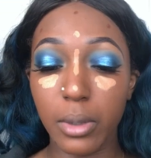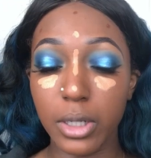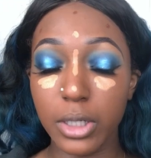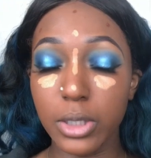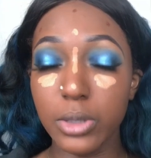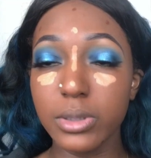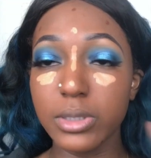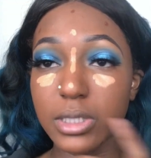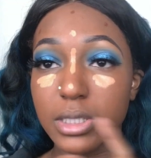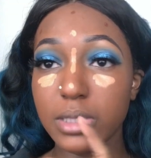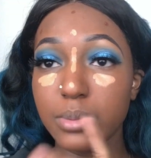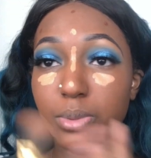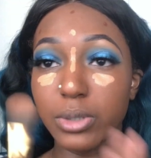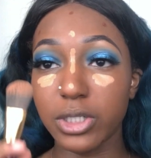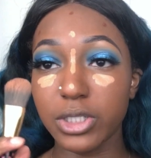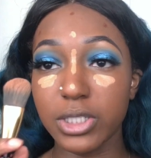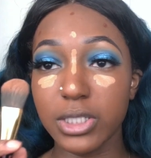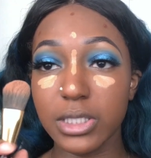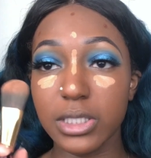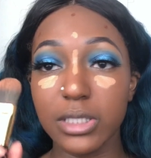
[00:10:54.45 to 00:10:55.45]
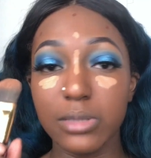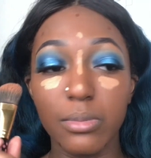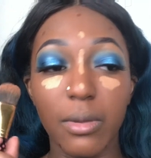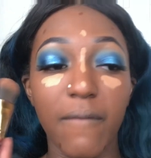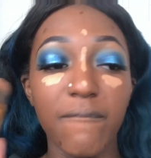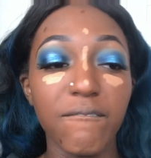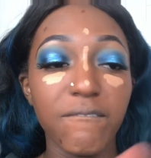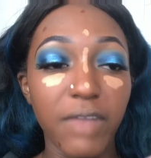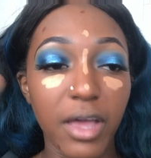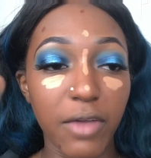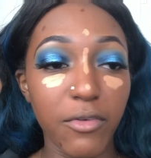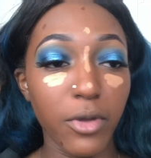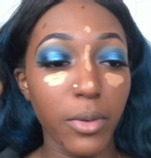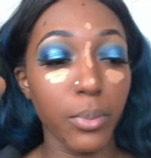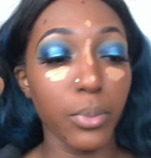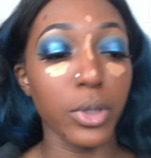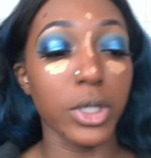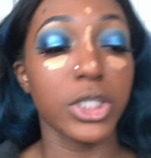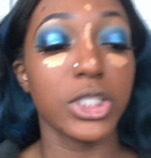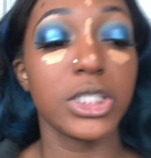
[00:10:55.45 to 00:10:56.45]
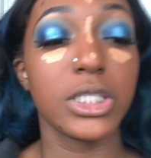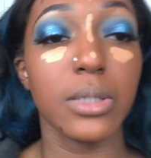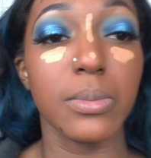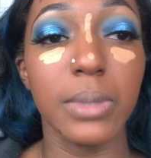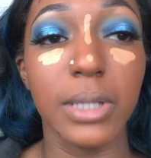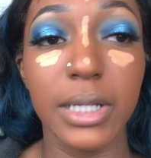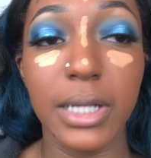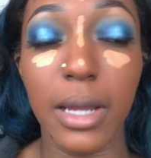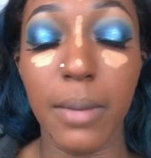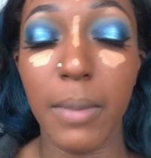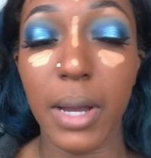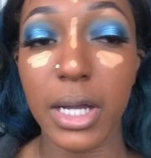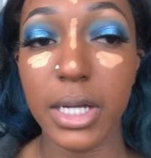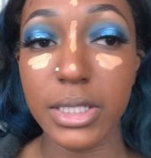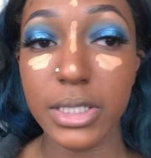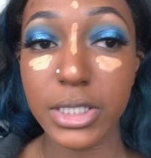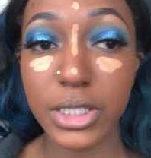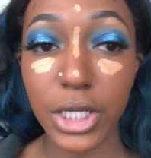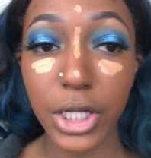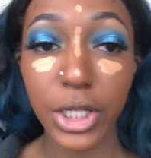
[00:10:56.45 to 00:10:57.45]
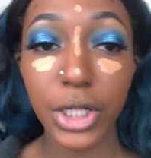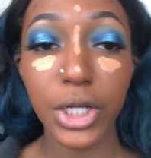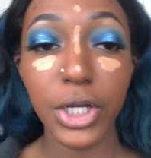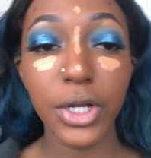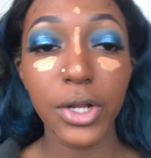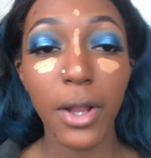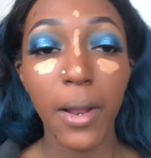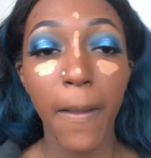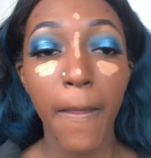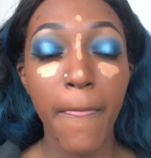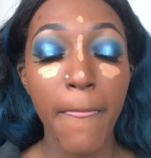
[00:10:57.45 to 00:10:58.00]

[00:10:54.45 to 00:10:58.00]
going to use this brush. This is my favorite brush to blend out my concealer.